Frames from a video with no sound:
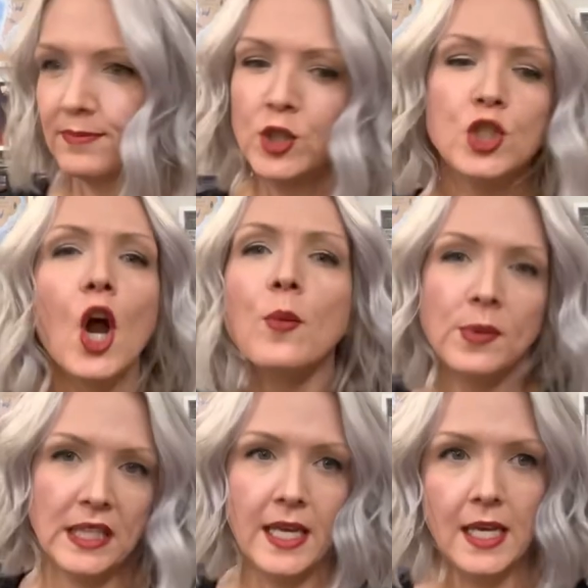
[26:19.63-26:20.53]

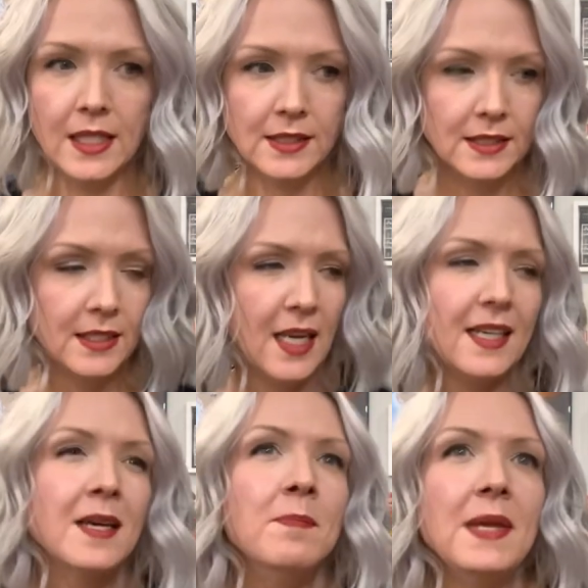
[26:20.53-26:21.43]
sharply,
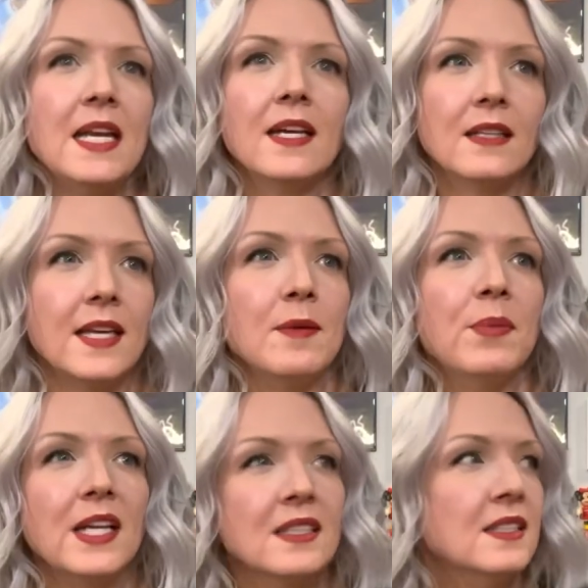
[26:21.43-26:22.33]
not comedically,
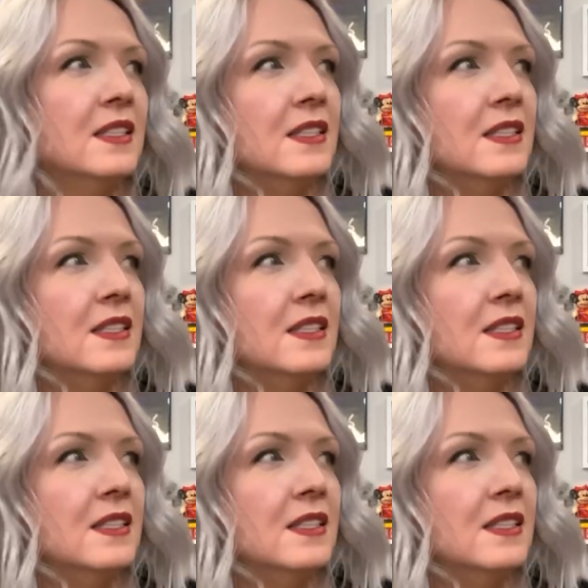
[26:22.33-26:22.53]
but